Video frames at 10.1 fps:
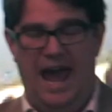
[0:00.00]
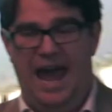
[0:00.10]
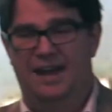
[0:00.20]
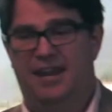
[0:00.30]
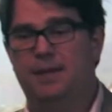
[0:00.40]

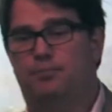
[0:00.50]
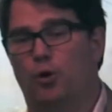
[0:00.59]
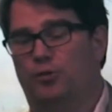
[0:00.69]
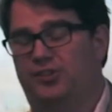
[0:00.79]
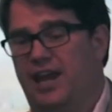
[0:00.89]
And he
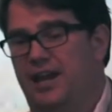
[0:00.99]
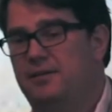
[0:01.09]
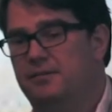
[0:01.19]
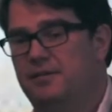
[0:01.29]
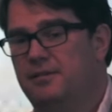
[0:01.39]
brought
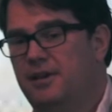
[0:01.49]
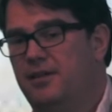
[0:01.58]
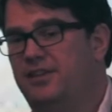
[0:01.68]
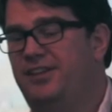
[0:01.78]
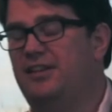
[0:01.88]
in
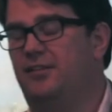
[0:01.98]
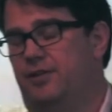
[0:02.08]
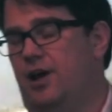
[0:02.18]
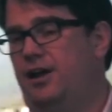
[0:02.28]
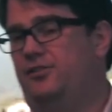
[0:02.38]
the dead
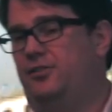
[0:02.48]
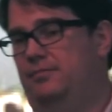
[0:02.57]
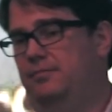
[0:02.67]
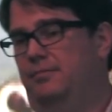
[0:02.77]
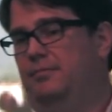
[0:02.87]
of night,
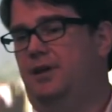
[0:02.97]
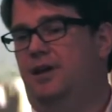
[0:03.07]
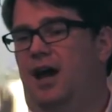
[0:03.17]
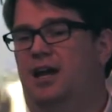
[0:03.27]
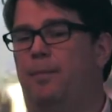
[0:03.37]

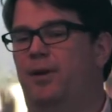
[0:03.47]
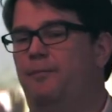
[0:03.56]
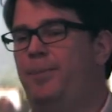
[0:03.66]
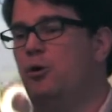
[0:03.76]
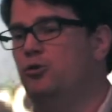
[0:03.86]
a
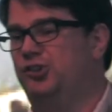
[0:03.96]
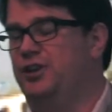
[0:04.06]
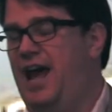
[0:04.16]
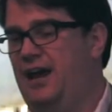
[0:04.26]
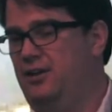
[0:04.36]
couple of
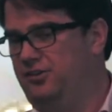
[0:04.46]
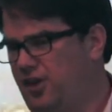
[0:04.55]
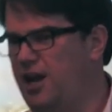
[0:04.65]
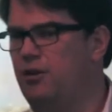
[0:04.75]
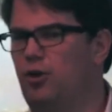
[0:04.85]
Belgian
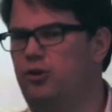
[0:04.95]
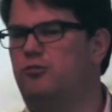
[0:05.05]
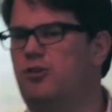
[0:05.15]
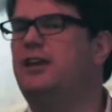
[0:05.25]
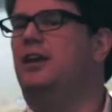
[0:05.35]
hackers. I know, not
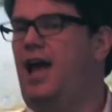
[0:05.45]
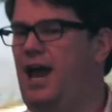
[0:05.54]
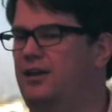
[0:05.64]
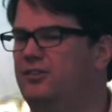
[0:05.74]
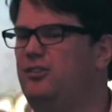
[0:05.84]
your regular
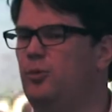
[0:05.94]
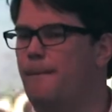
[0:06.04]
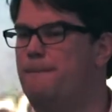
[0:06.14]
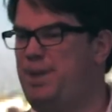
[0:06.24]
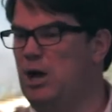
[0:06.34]
hackers, these
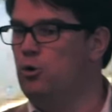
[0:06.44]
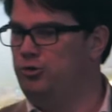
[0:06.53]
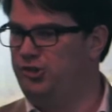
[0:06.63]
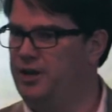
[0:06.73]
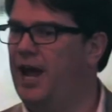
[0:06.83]
were
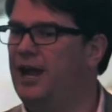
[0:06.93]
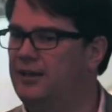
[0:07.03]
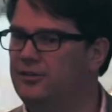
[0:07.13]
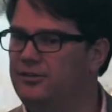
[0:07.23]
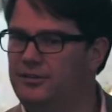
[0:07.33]
Belgian
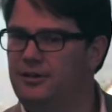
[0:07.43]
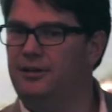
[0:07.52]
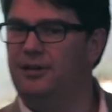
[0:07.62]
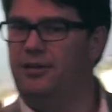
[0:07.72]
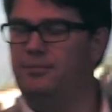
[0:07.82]
hackers.
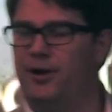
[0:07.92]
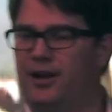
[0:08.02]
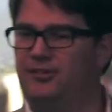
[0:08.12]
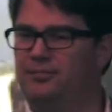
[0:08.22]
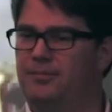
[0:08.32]
No, they
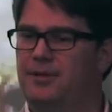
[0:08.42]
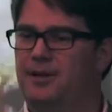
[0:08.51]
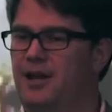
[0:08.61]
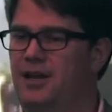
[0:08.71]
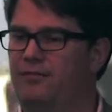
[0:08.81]
probably had some
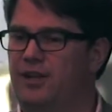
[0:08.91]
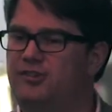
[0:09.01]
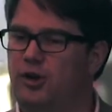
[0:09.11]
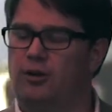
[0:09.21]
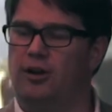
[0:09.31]

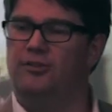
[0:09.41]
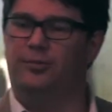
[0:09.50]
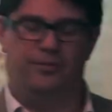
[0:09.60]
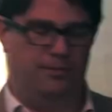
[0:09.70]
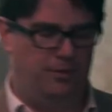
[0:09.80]
lovely
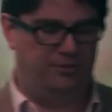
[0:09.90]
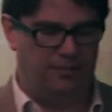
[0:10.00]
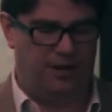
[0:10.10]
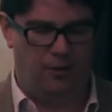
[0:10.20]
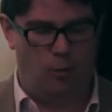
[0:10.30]
chocolates with them or
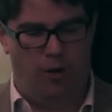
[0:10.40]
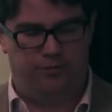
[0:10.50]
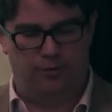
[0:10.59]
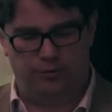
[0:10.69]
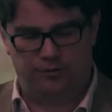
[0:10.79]
something like that, or
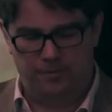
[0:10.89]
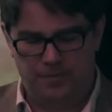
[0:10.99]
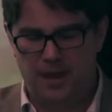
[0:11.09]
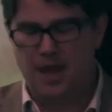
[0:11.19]
waffles.